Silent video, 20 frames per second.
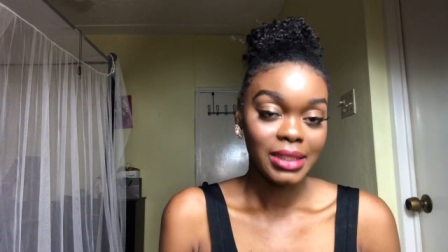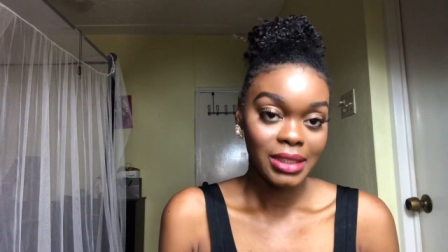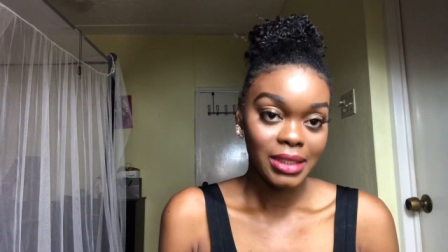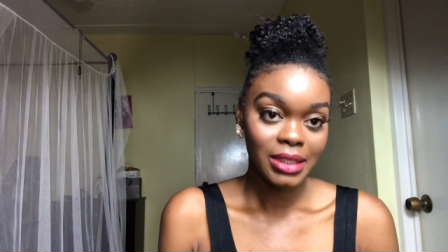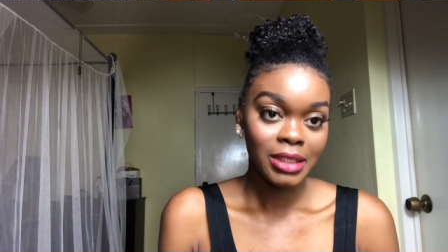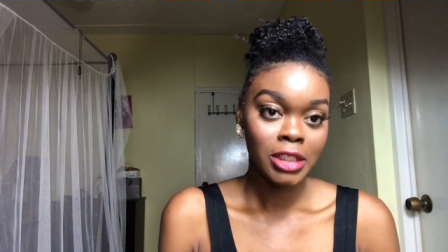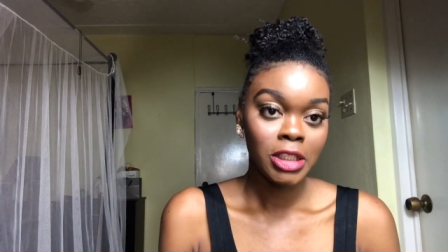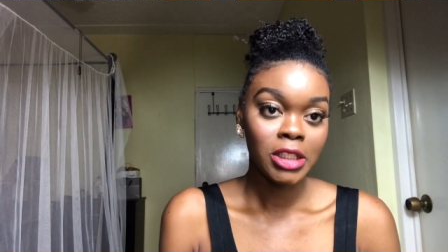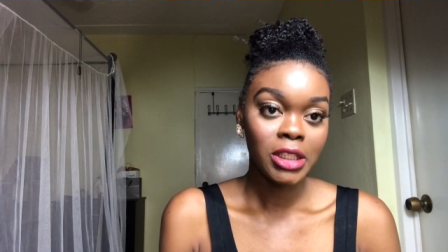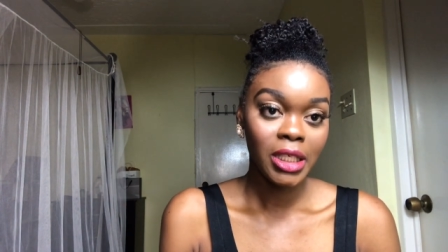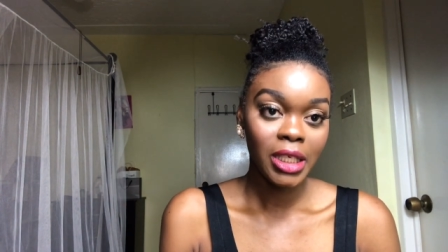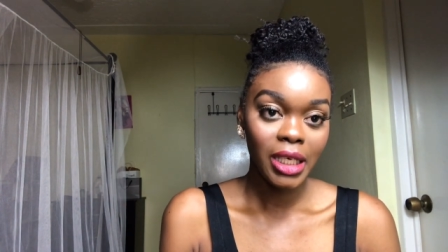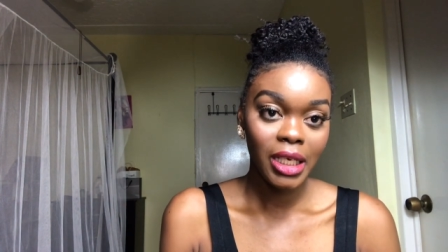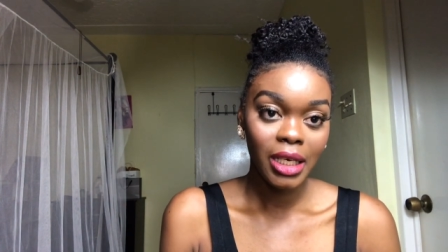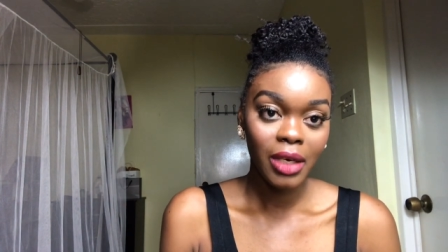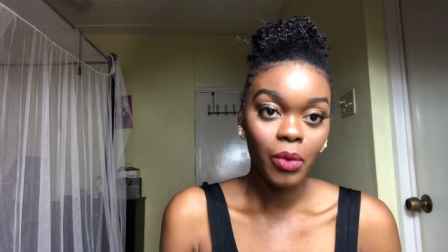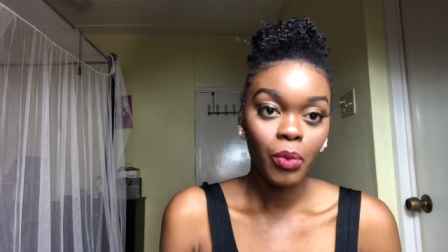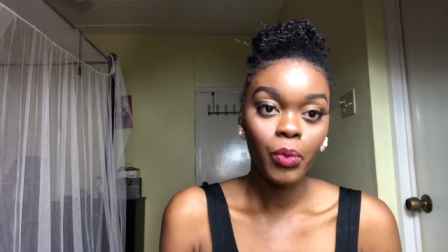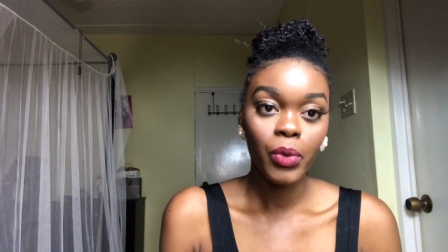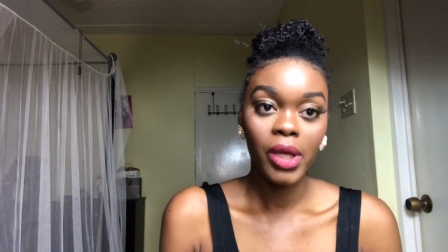she
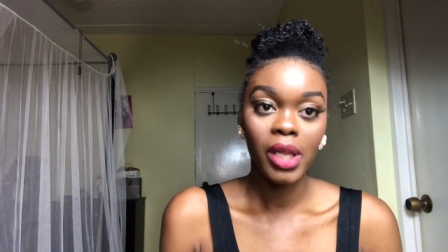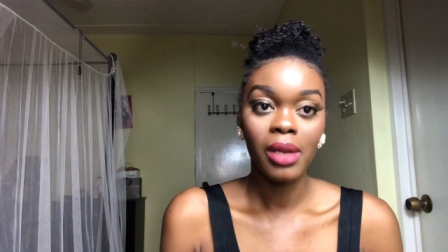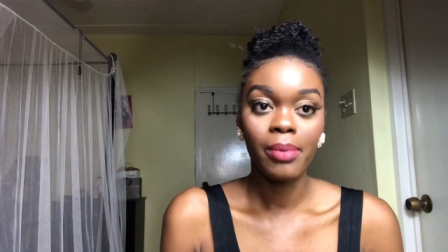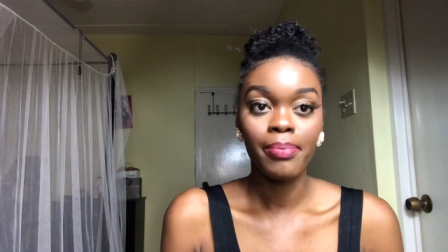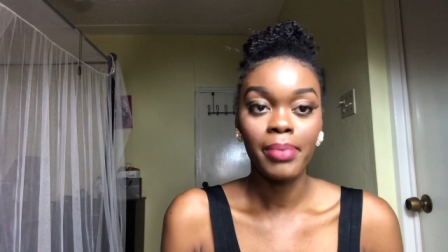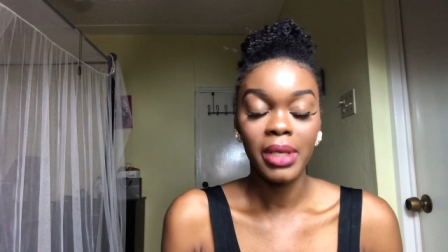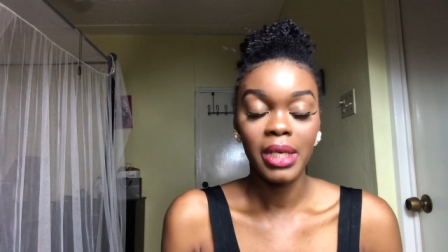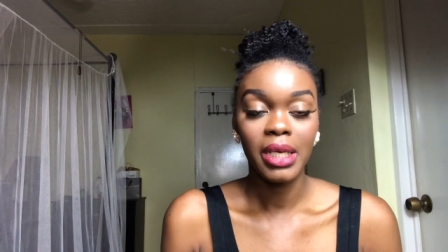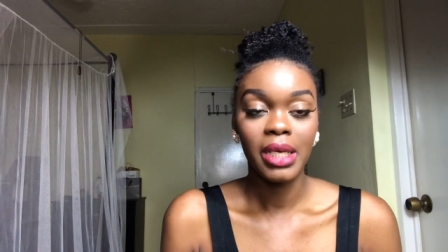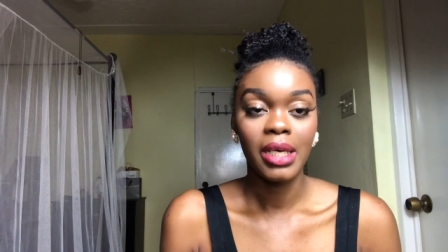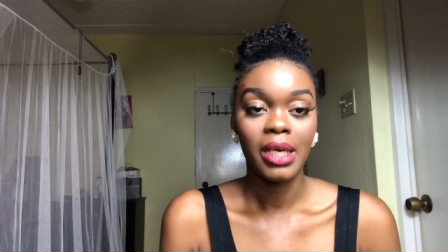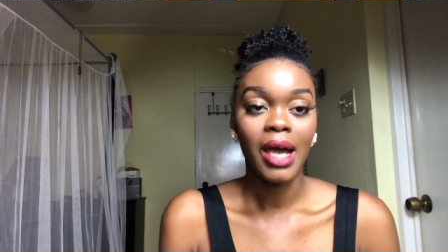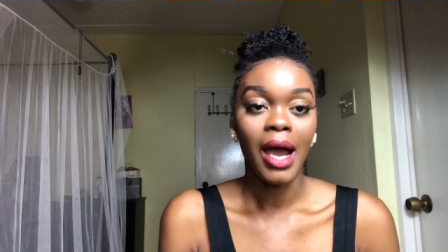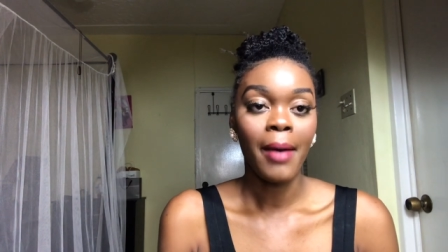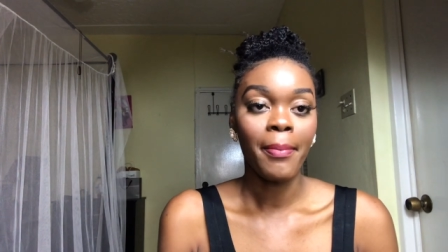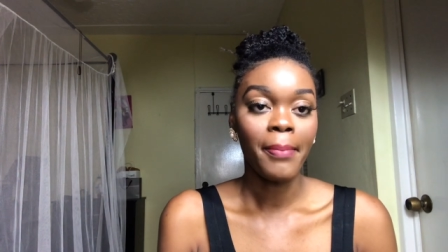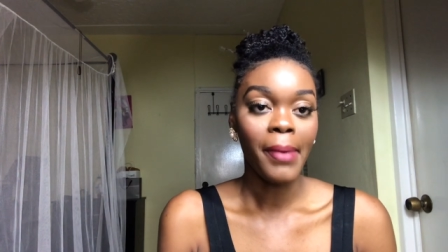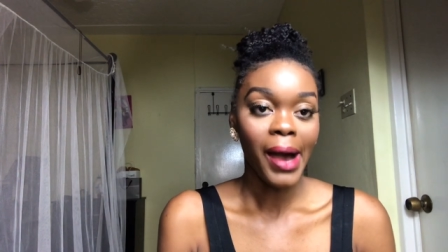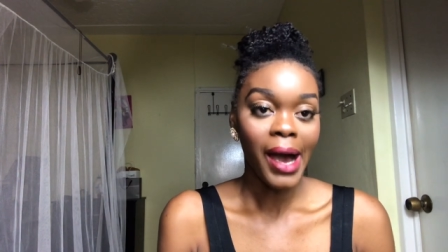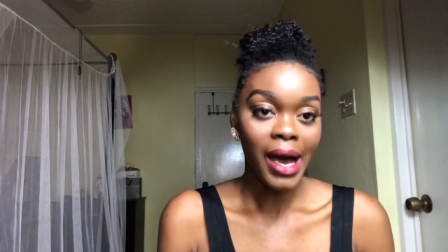will be a
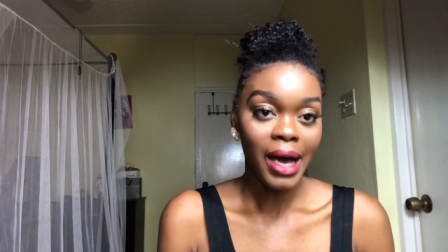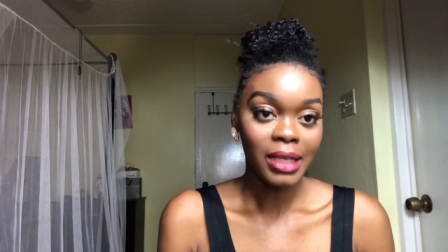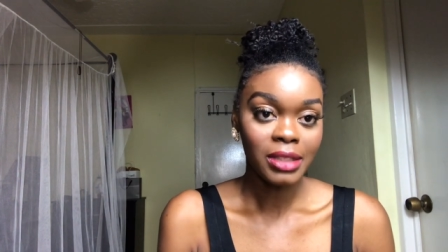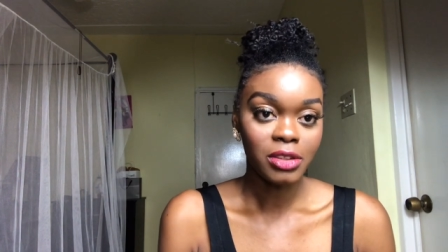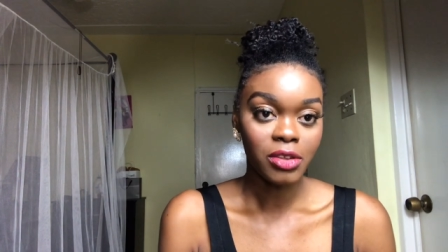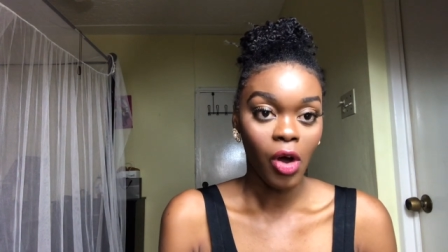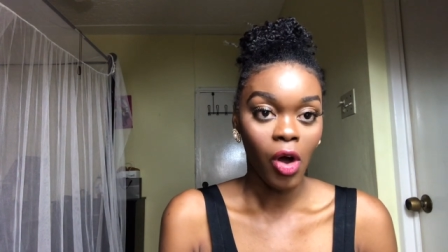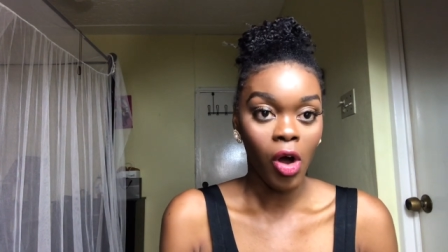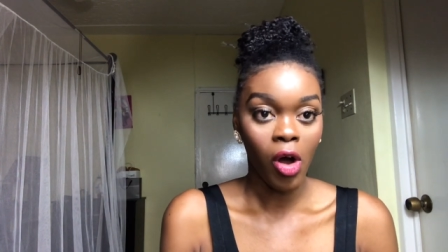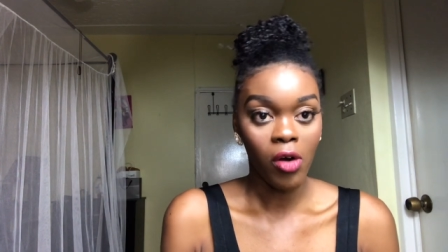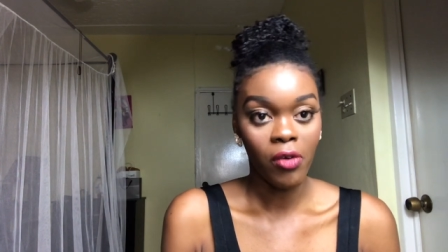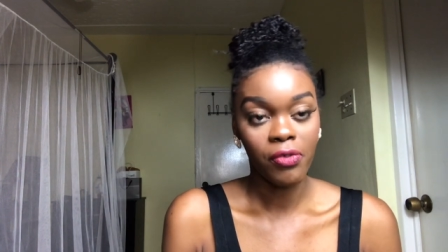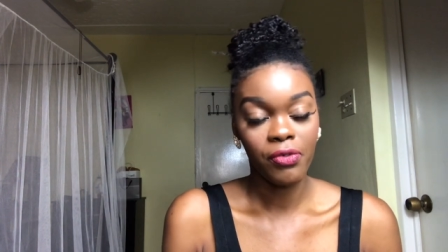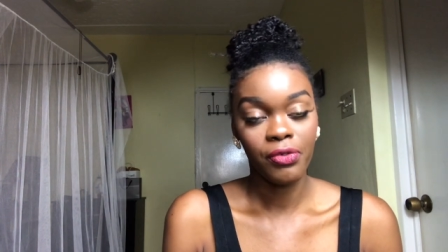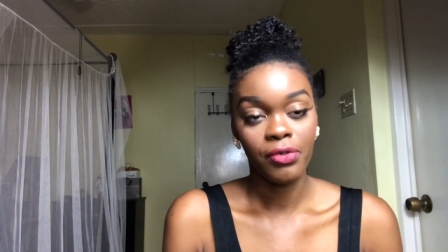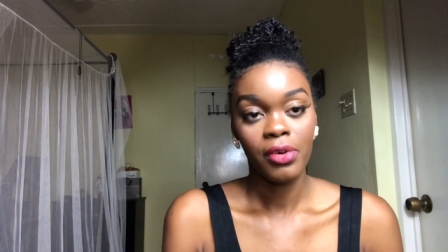part of